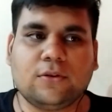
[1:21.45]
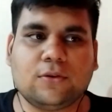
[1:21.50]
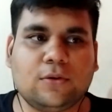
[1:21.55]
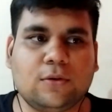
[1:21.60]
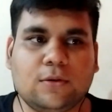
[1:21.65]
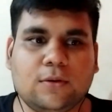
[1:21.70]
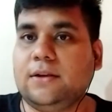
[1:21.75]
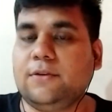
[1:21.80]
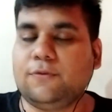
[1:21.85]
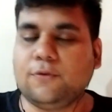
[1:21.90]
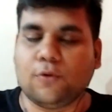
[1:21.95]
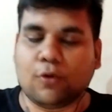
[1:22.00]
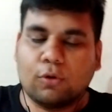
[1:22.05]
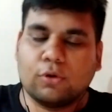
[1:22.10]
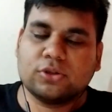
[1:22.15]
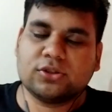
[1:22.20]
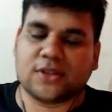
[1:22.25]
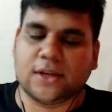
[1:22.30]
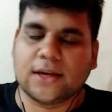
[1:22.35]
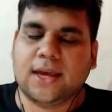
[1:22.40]
So if you
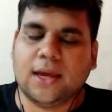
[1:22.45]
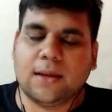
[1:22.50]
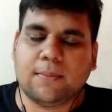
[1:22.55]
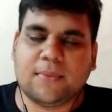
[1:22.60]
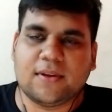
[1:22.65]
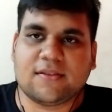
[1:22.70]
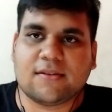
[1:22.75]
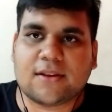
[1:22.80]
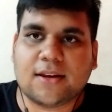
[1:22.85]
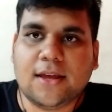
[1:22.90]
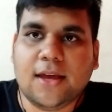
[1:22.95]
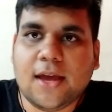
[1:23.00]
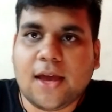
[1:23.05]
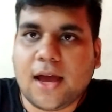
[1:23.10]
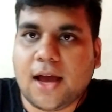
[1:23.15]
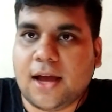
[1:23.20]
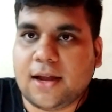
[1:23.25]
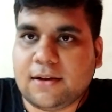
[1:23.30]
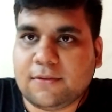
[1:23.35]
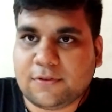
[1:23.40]
host the game basically,
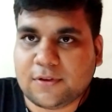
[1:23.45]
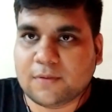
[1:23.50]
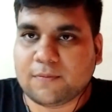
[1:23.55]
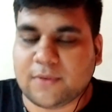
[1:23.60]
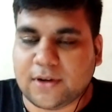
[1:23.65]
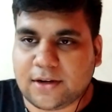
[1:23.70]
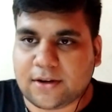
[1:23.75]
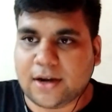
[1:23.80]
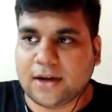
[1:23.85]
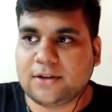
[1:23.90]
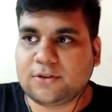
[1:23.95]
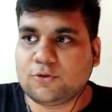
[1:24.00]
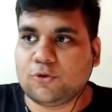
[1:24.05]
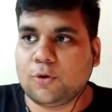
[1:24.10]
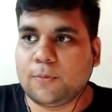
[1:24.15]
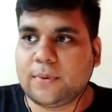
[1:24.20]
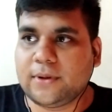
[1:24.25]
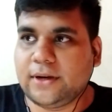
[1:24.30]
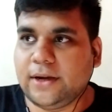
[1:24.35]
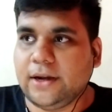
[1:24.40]
and if someone tries to
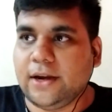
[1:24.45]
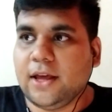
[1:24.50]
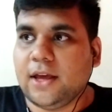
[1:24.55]
open it,